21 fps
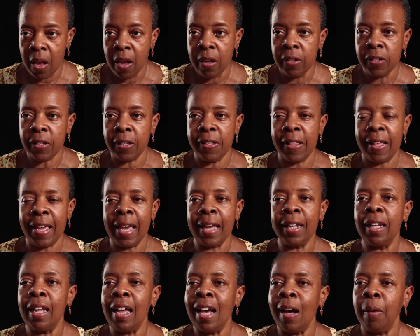So they
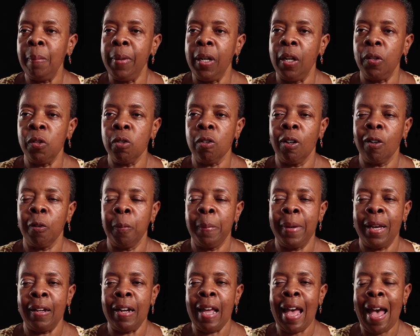allowed me to talk
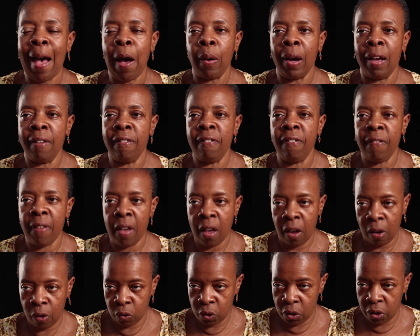about how I
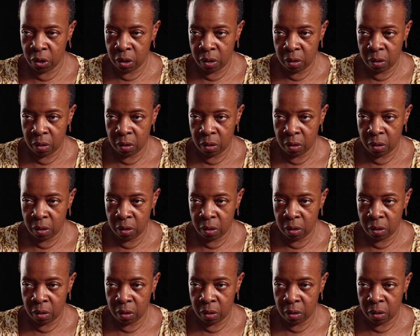felt